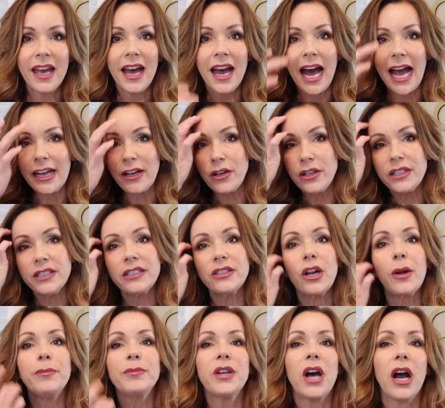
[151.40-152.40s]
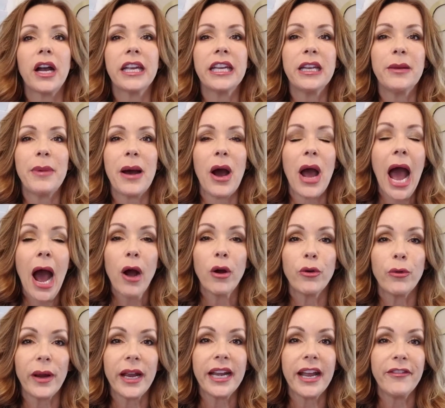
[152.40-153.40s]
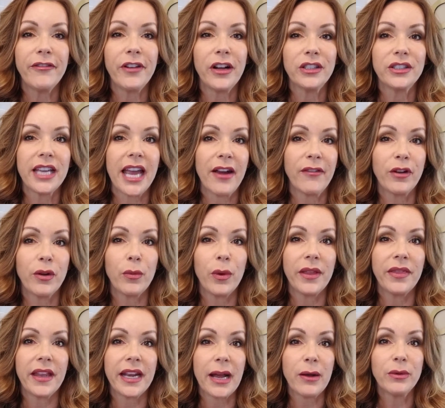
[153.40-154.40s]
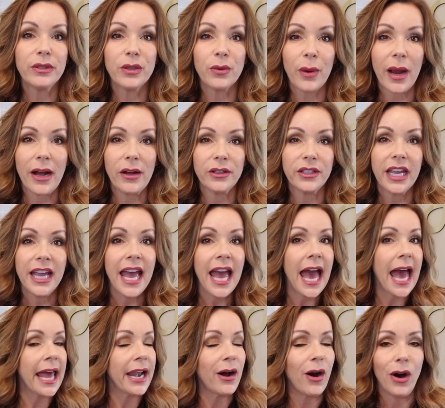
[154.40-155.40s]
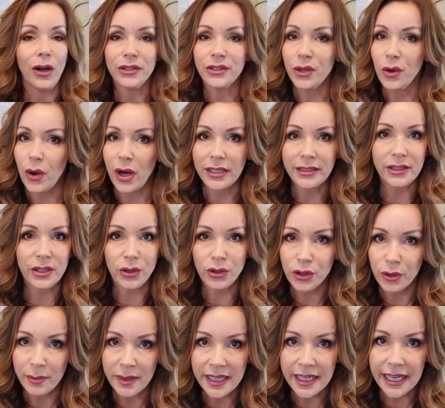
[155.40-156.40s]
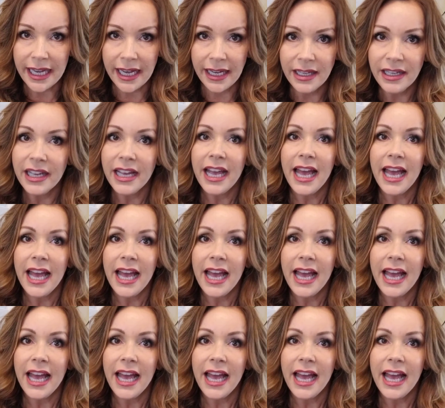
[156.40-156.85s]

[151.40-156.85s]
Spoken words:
I couldn't stop talking about how great I felt to everyone that I was around, and also on social media,